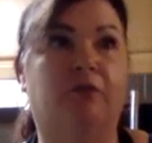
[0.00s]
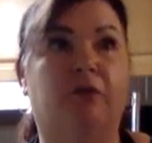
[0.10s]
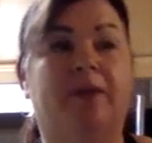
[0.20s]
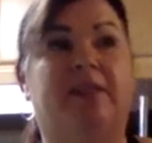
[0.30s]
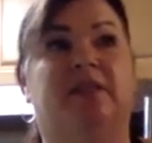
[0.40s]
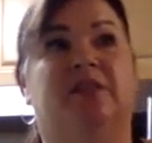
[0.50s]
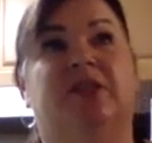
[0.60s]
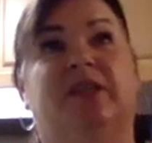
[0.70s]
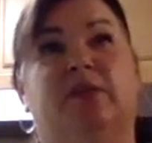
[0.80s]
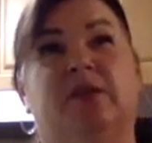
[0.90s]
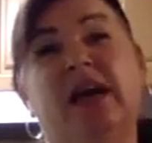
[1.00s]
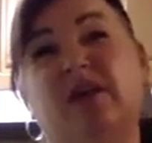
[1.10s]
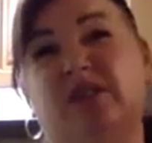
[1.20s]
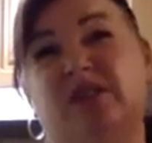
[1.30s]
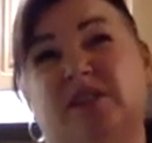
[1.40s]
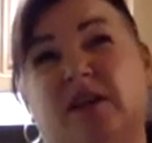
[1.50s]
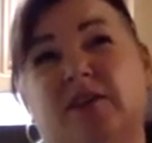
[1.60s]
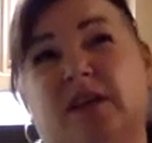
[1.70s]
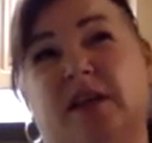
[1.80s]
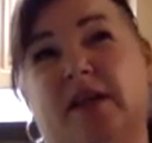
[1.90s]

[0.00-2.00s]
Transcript: four pieces of chicken without the sauce on it